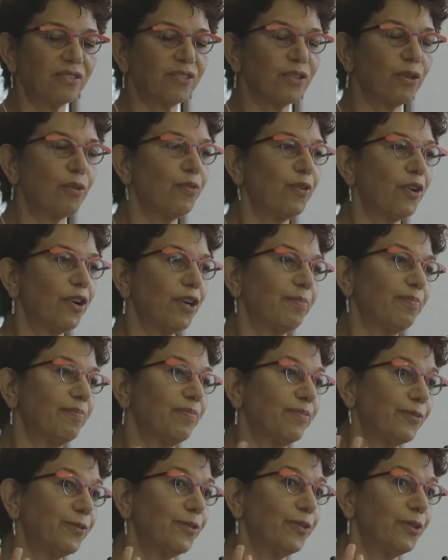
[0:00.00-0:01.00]
so far
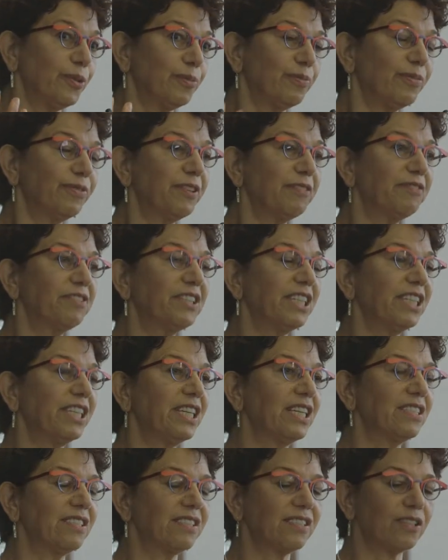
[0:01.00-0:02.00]
for 15
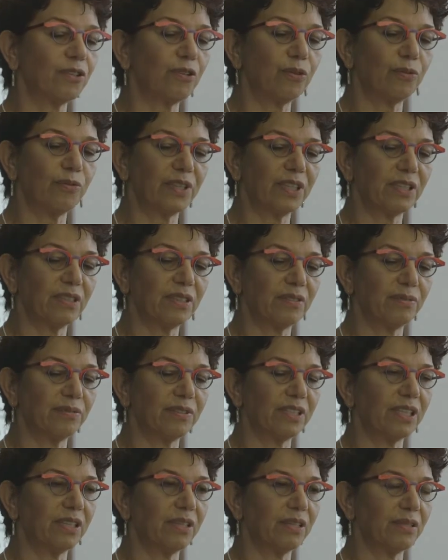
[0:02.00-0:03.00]
years ago when
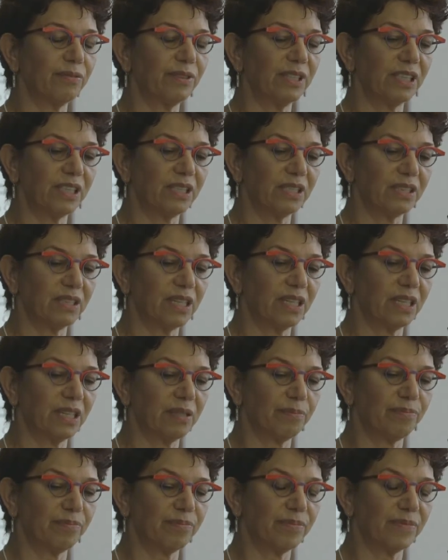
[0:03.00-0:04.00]
we
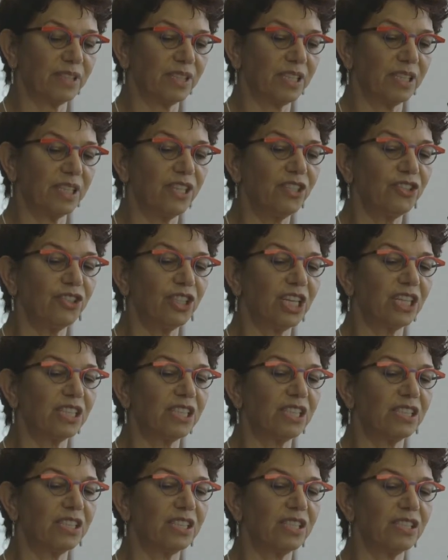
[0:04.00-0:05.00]

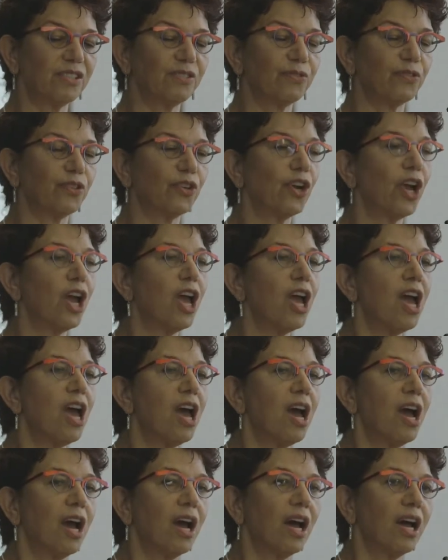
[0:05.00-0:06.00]
initiated this work,
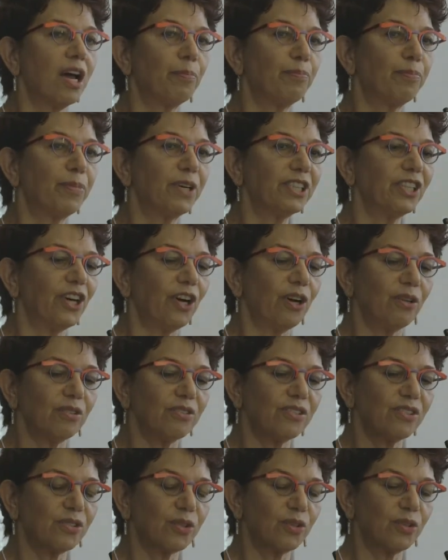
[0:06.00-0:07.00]
but
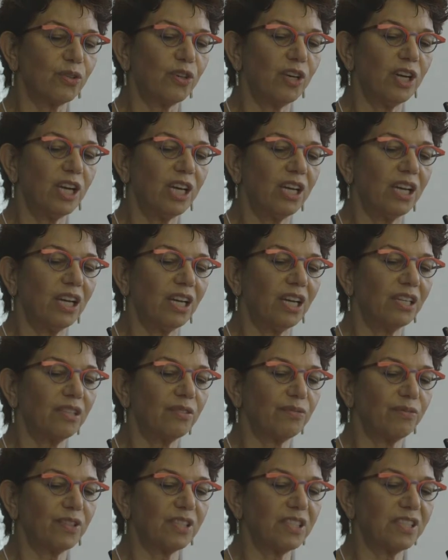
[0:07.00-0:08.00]
also
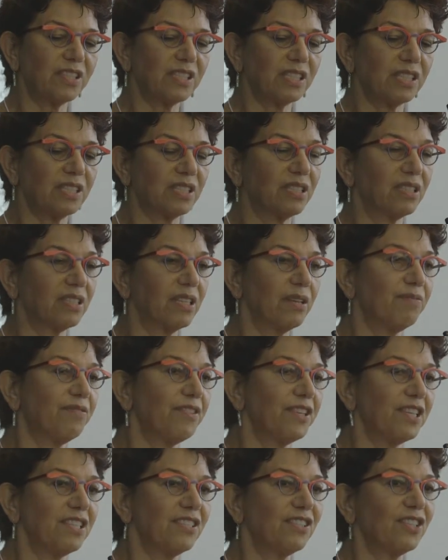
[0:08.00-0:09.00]
it was the
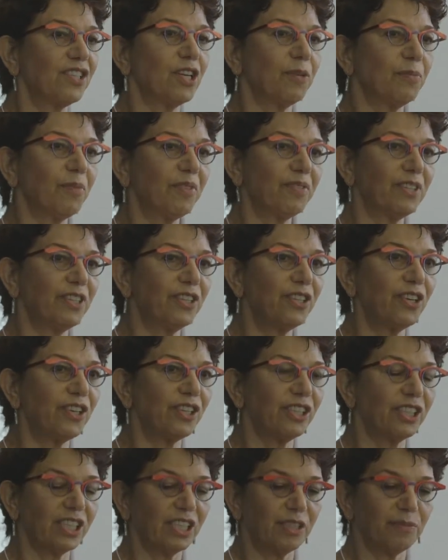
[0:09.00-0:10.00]
first time even
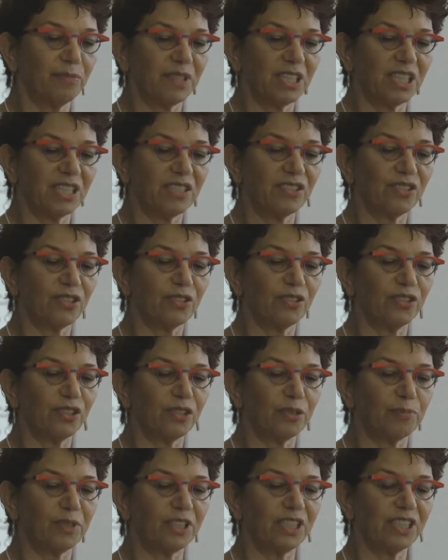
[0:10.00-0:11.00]
talking in
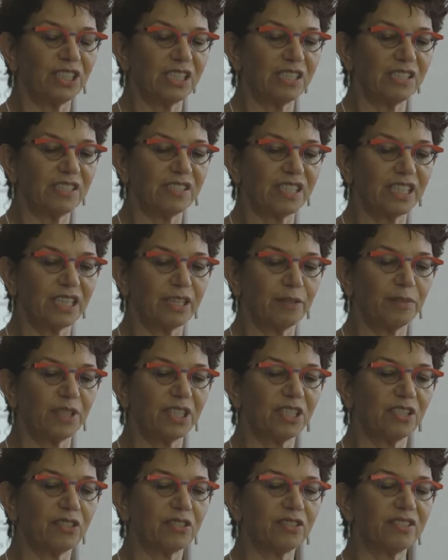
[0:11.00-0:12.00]
Minnesota about these
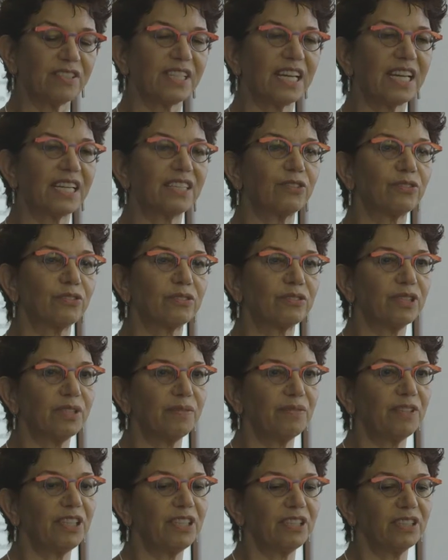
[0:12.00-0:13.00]
chemicals that
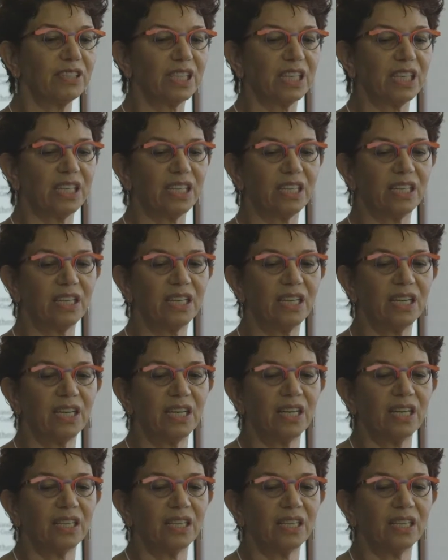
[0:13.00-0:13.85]
revealed the